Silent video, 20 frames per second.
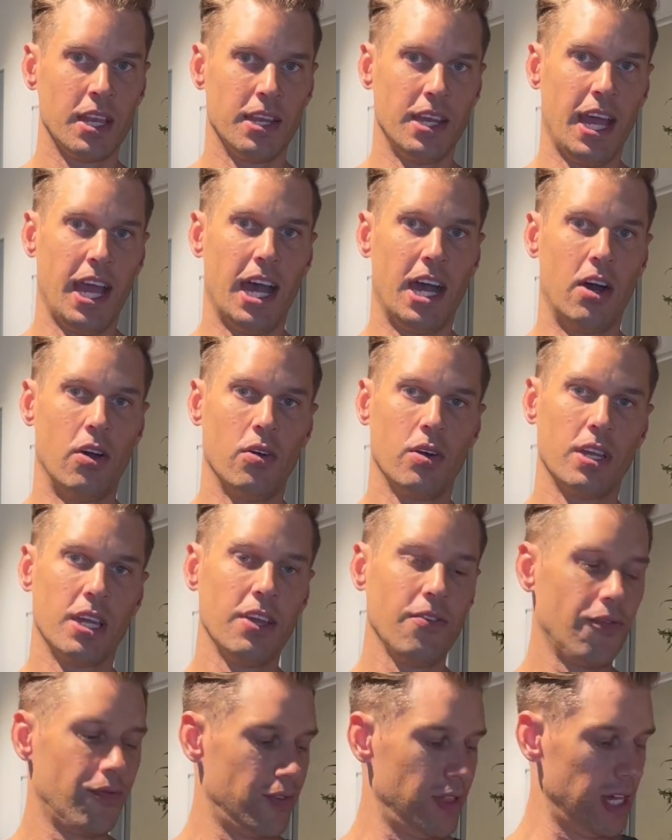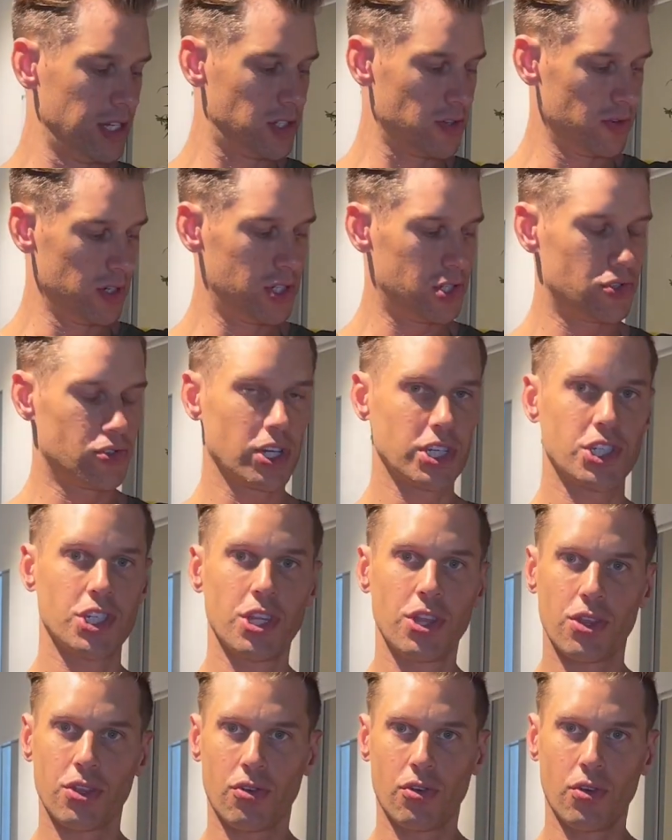Now, if there's a
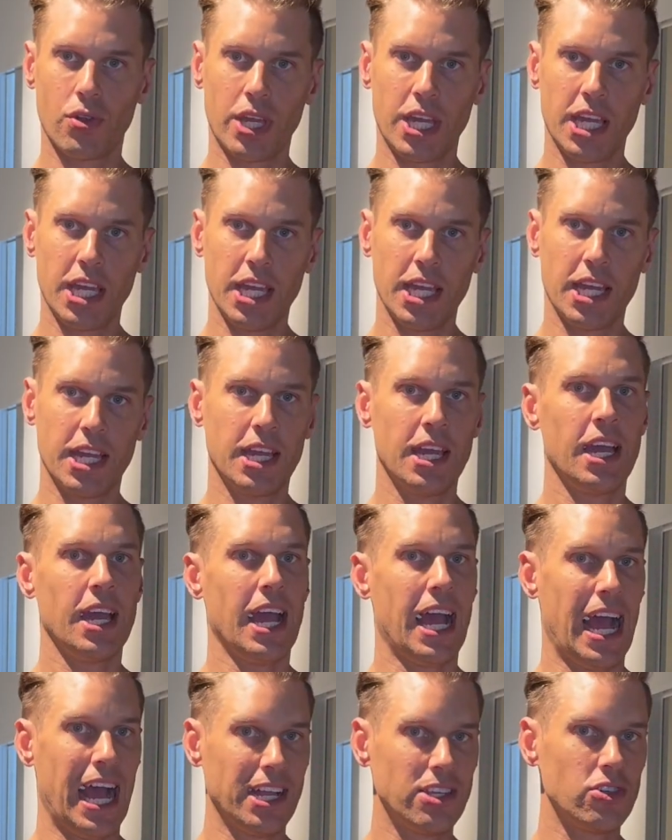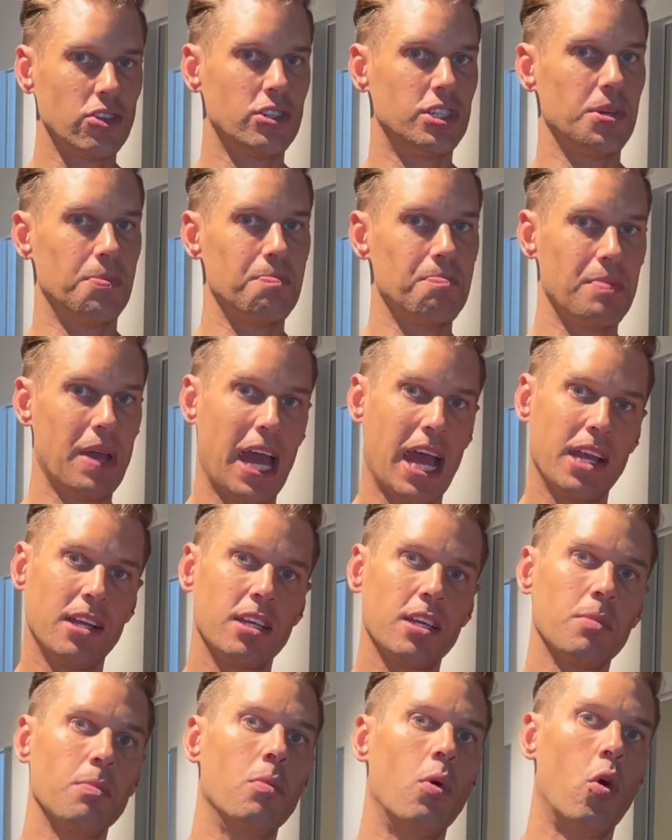restriction through here and you're
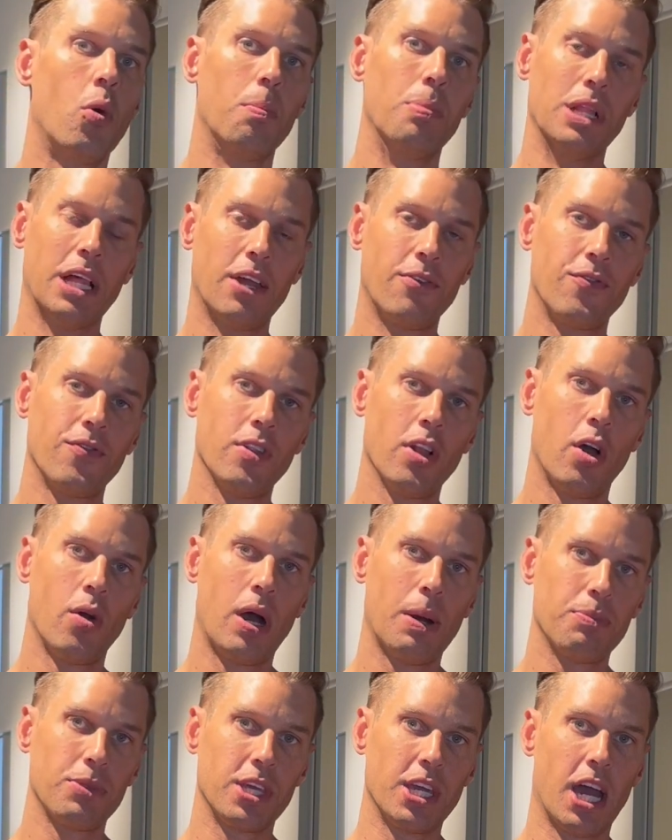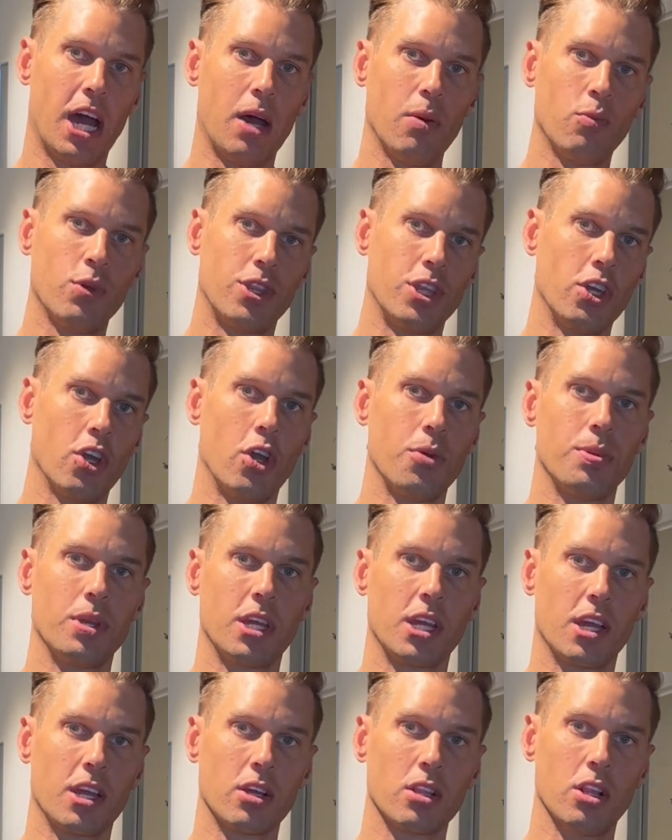demanding more blood flow up the arm with the
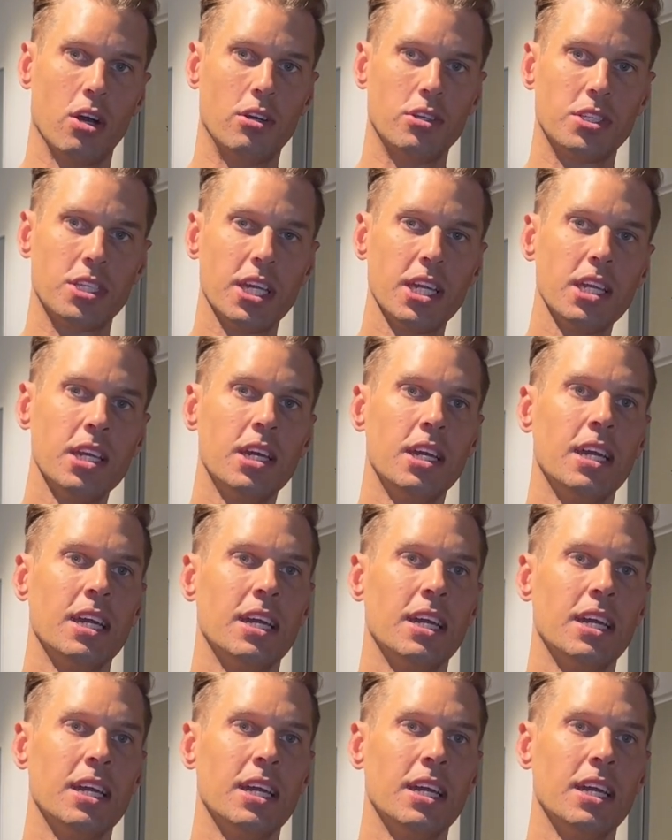opening and closing,